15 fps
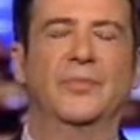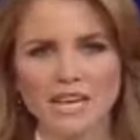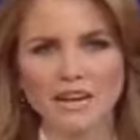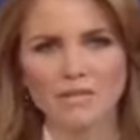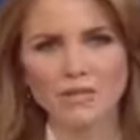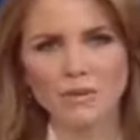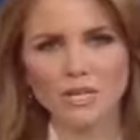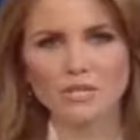So I
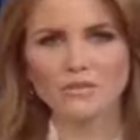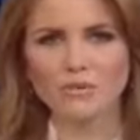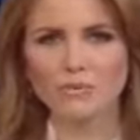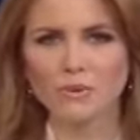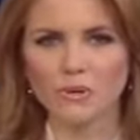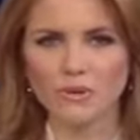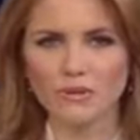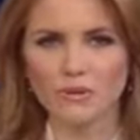have a question for
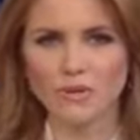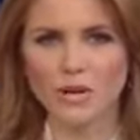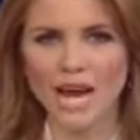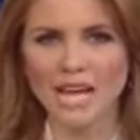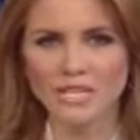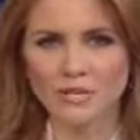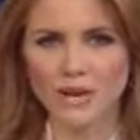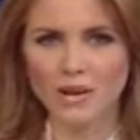both of you,
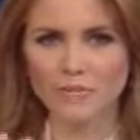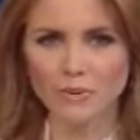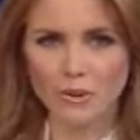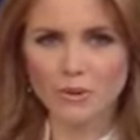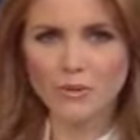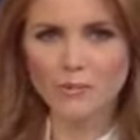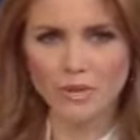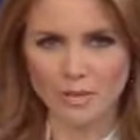as you have
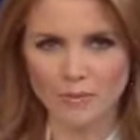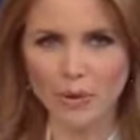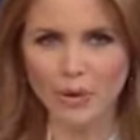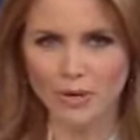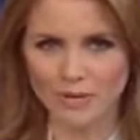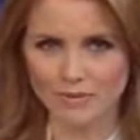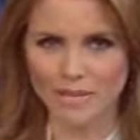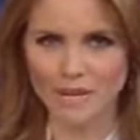both been a
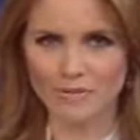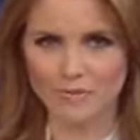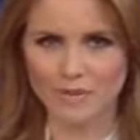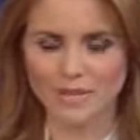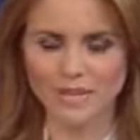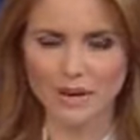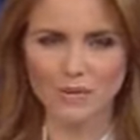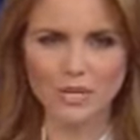part of
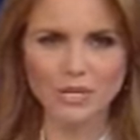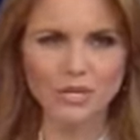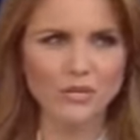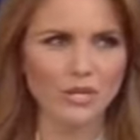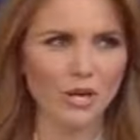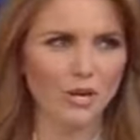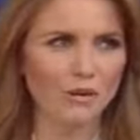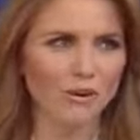government. I want to
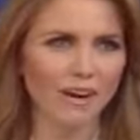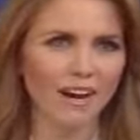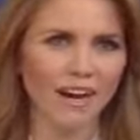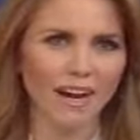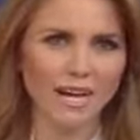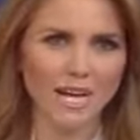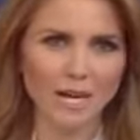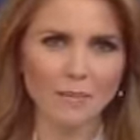show
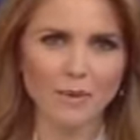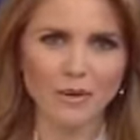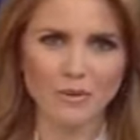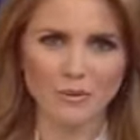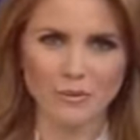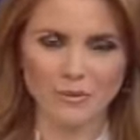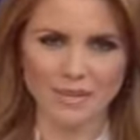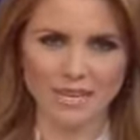a couple
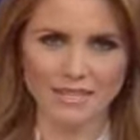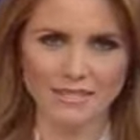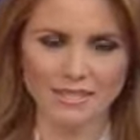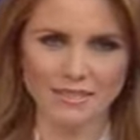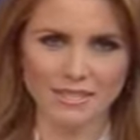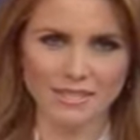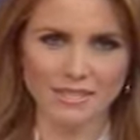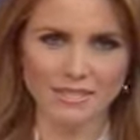other things
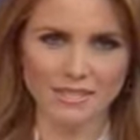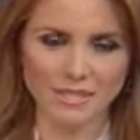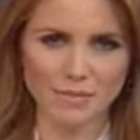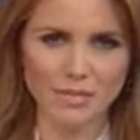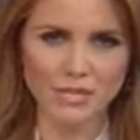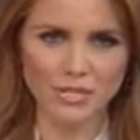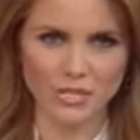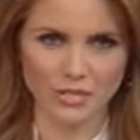that this
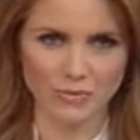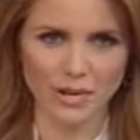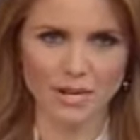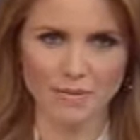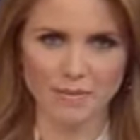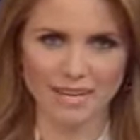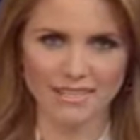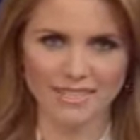commission is
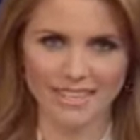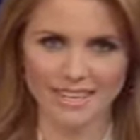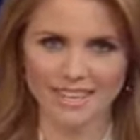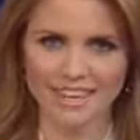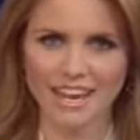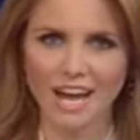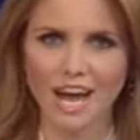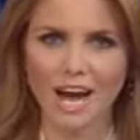recommending.